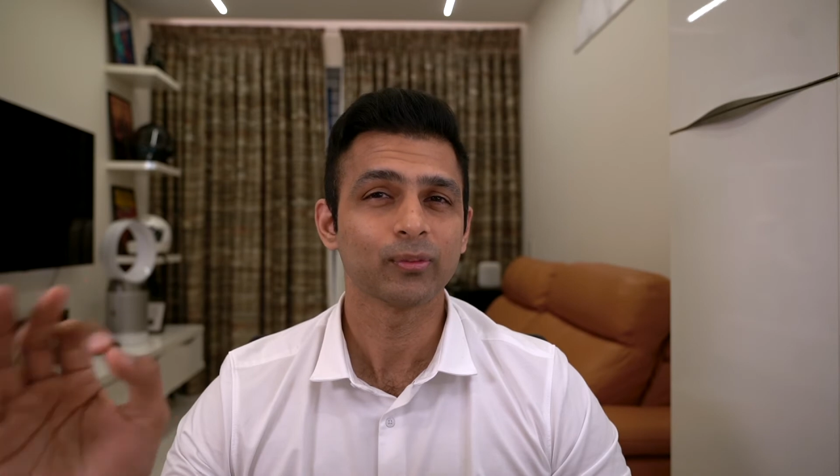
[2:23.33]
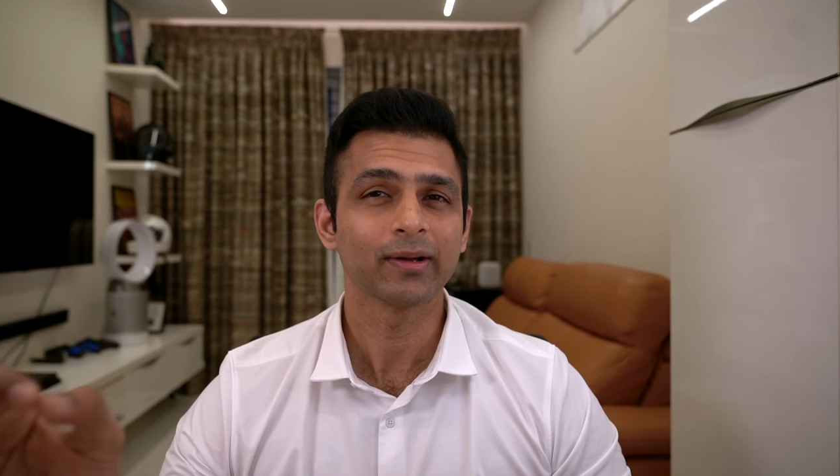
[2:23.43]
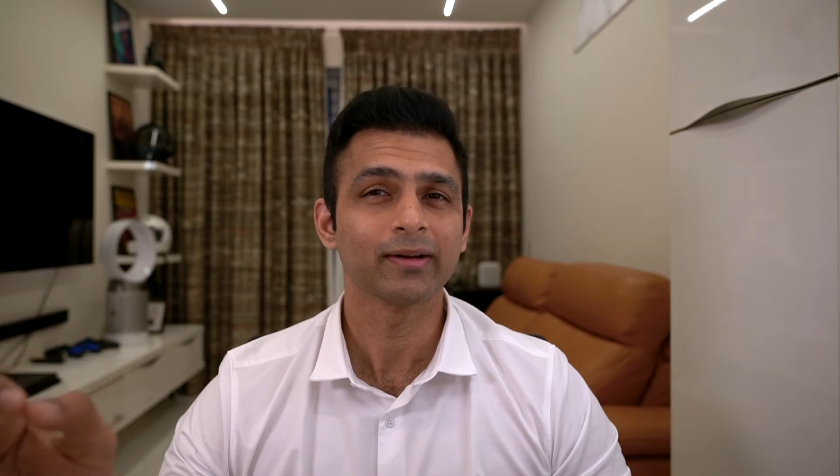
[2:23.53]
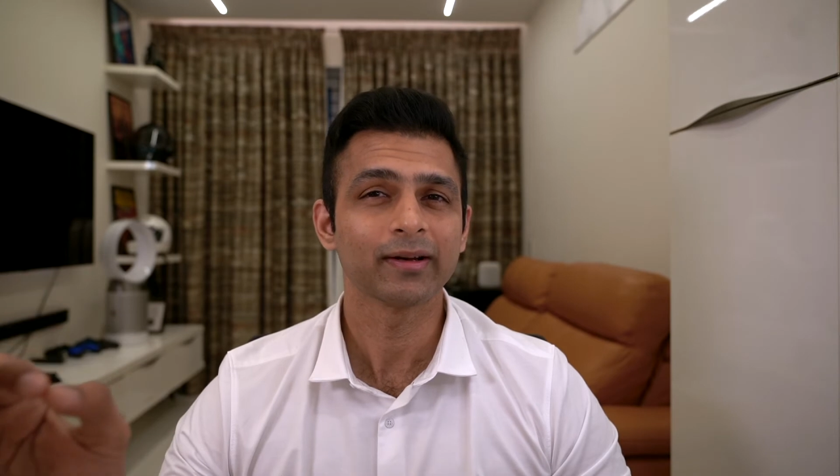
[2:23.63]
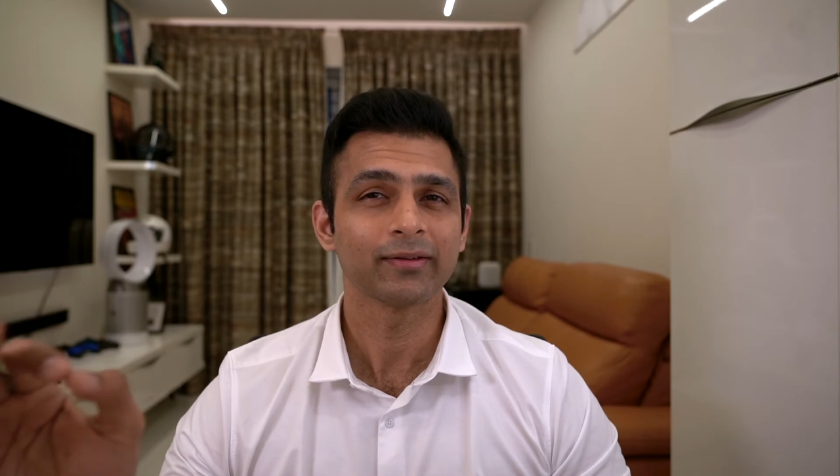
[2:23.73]

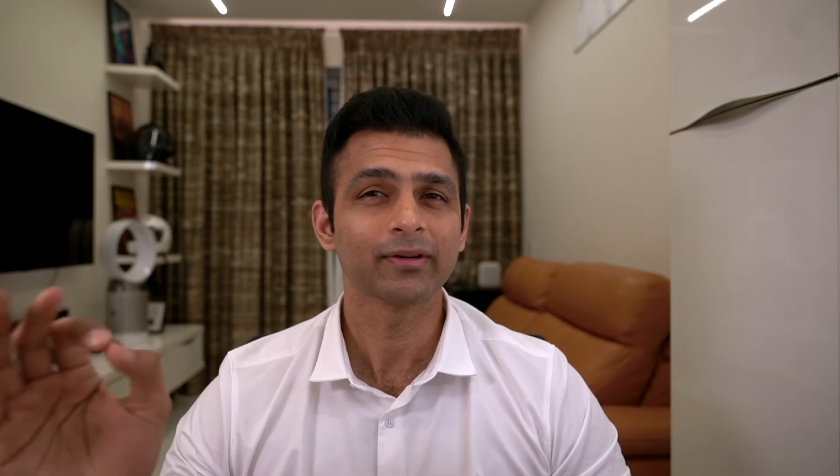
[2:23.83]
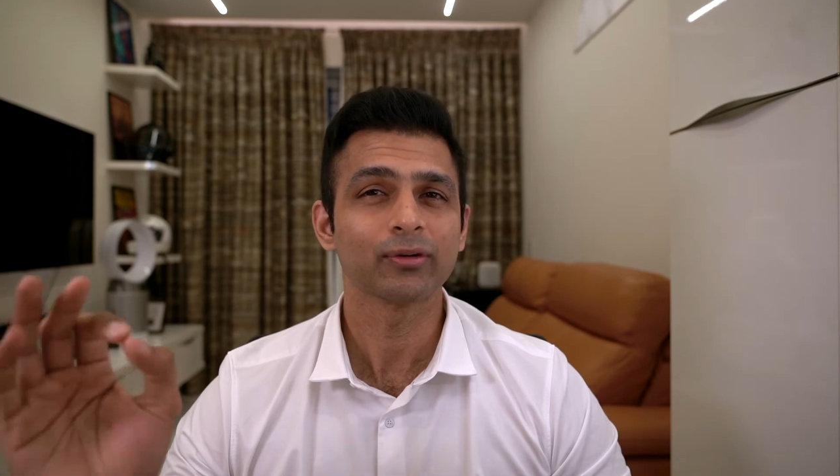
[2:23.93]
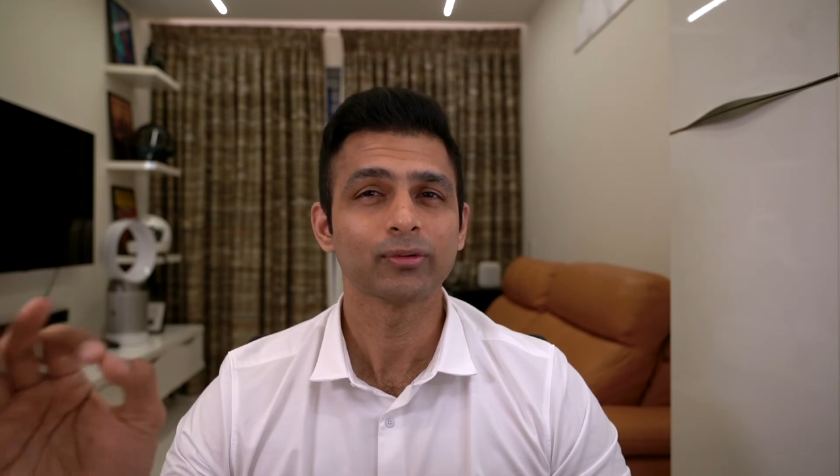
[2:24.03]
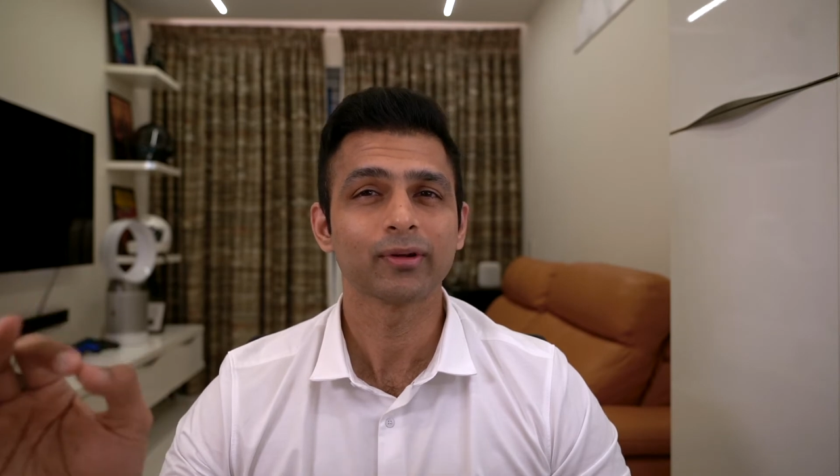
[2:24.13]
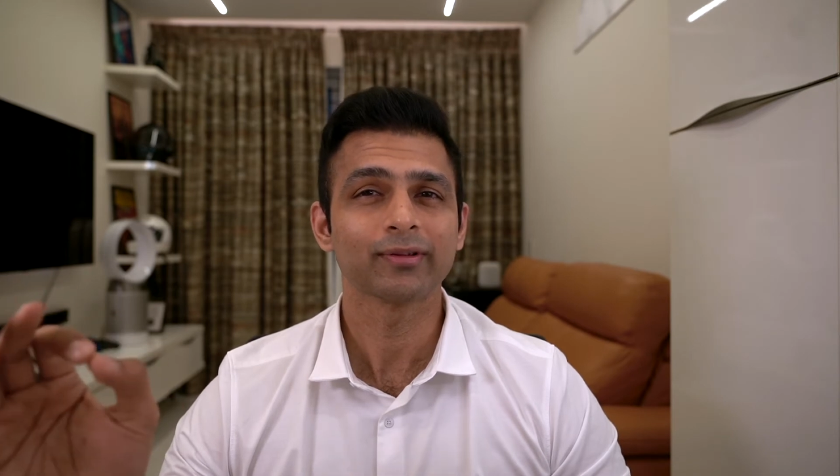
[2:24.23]
1 in every
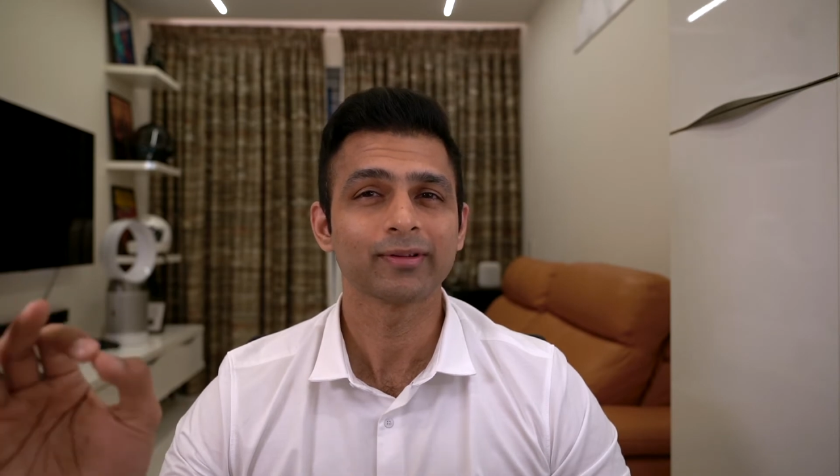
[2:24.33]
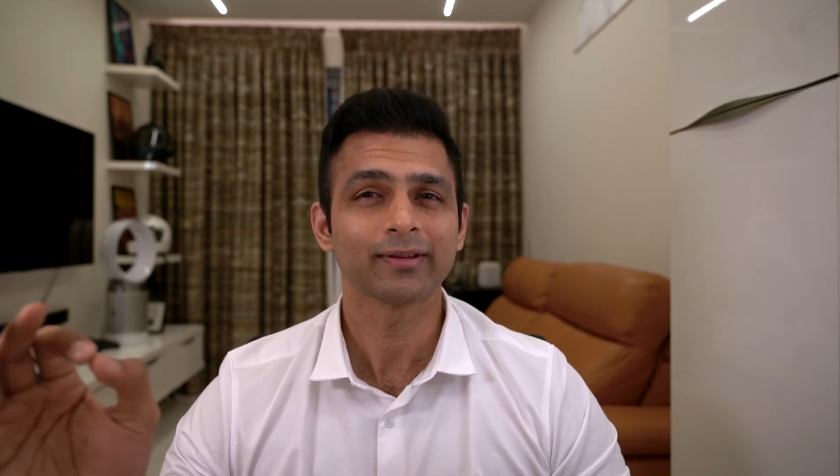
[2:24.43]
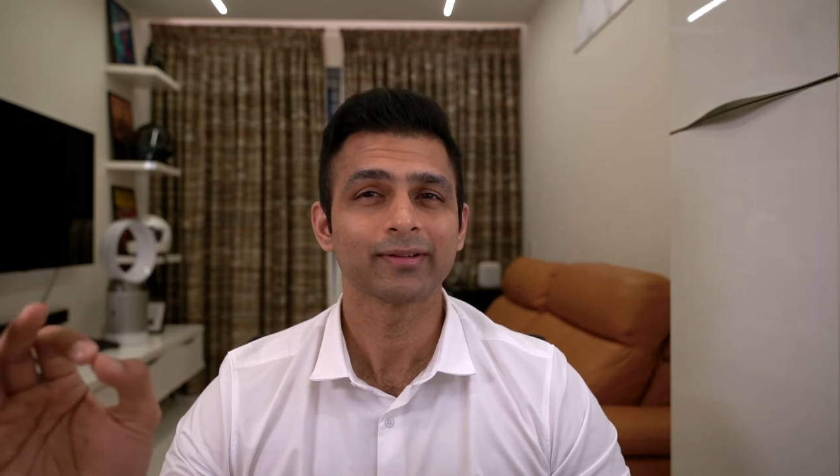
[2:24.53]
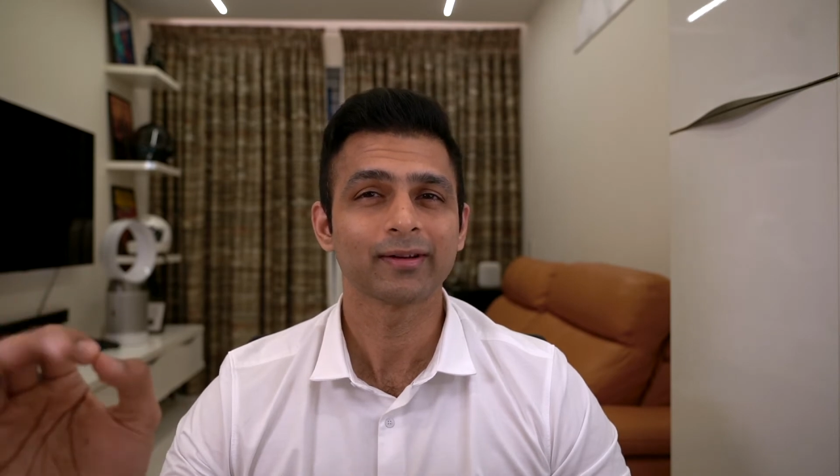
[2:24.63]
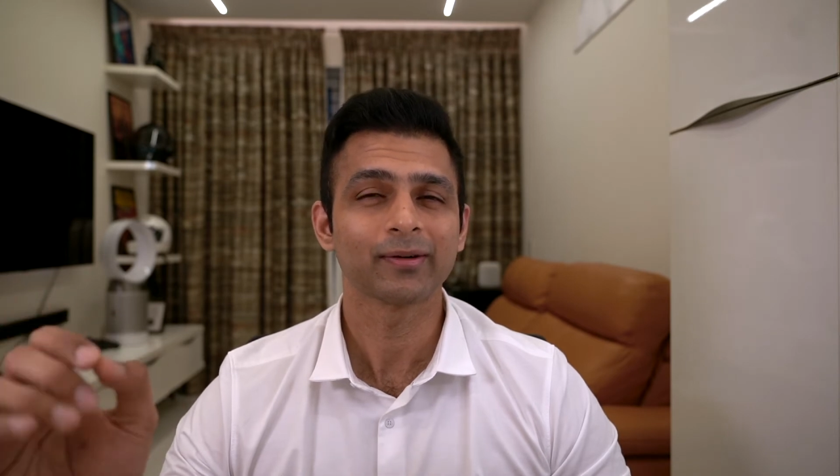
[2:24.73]

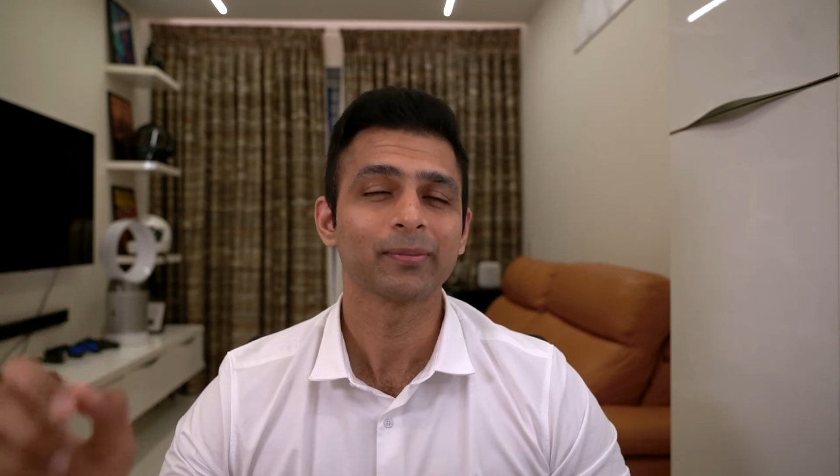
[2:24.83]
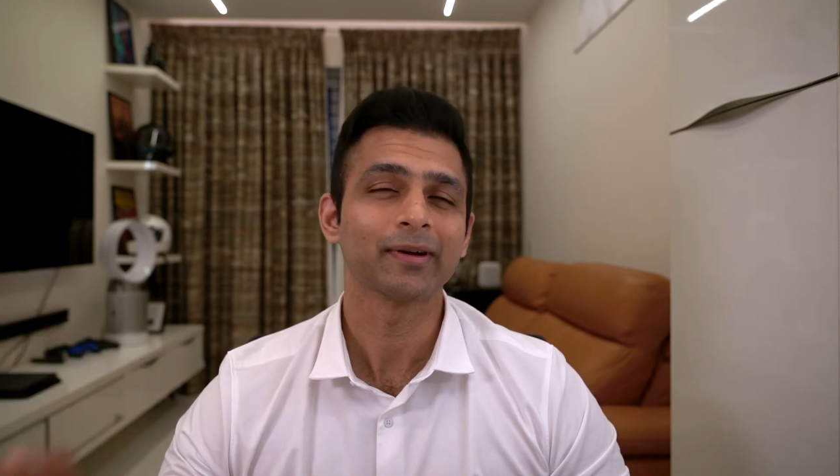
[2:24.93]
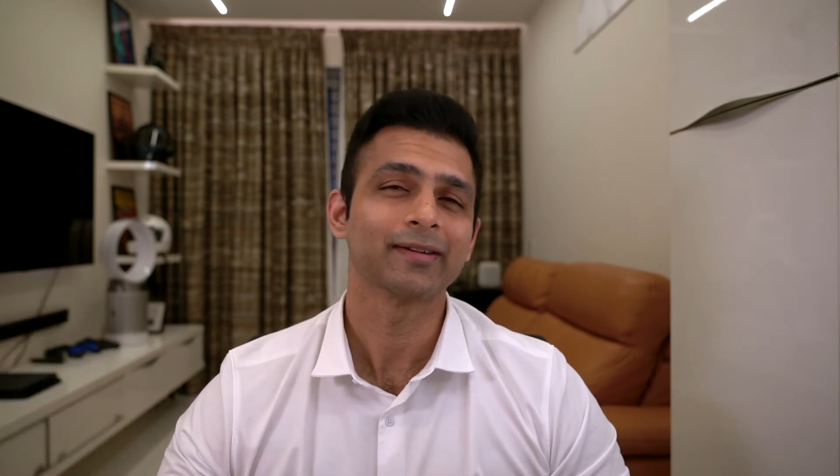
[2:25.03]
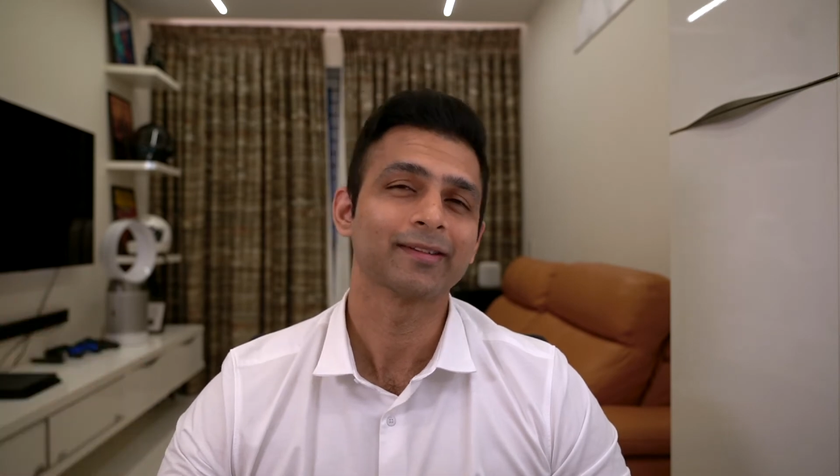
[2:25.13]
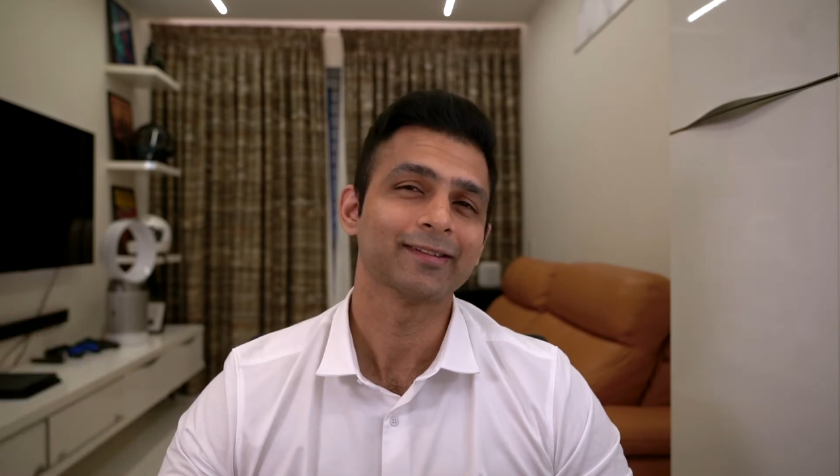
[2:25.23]
2600
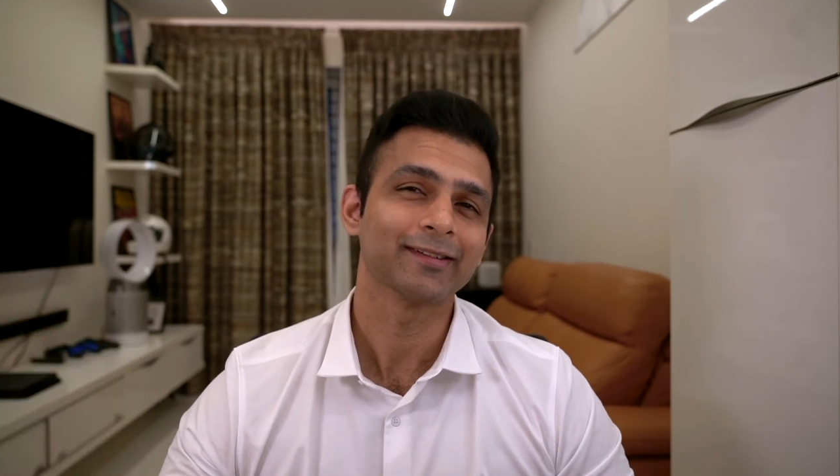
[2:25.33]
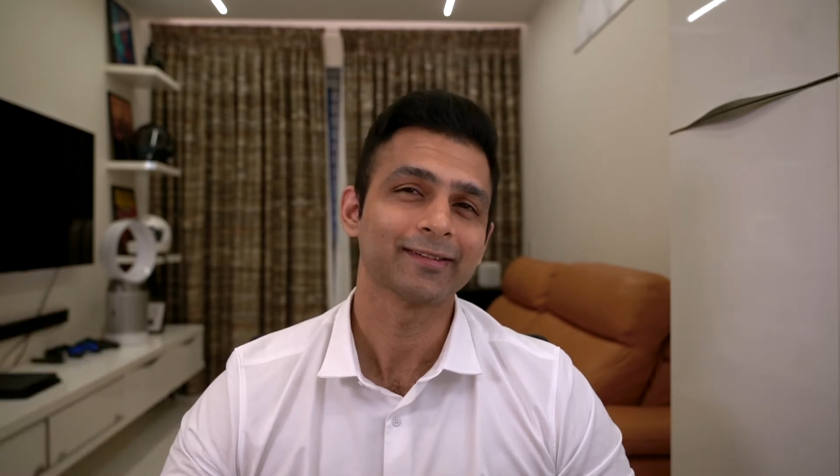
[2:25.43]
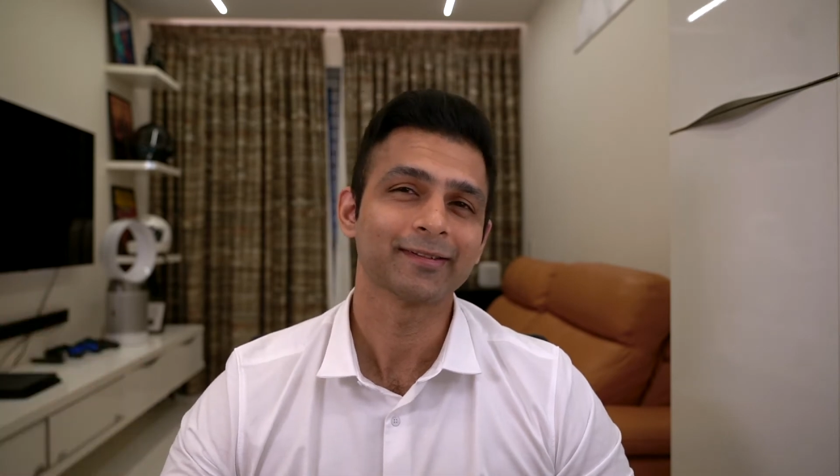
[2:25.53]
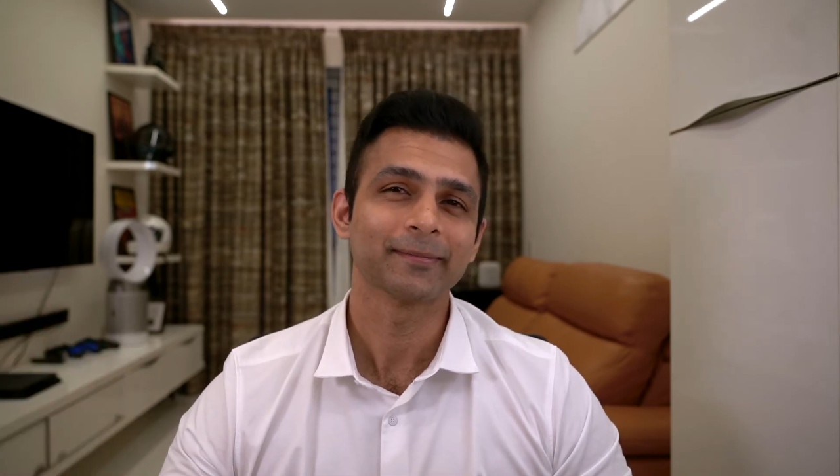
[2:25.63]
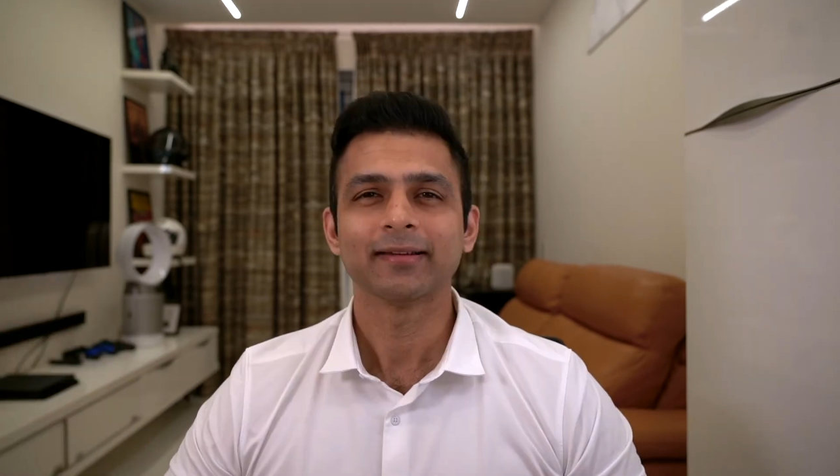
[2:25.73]
pregnancies.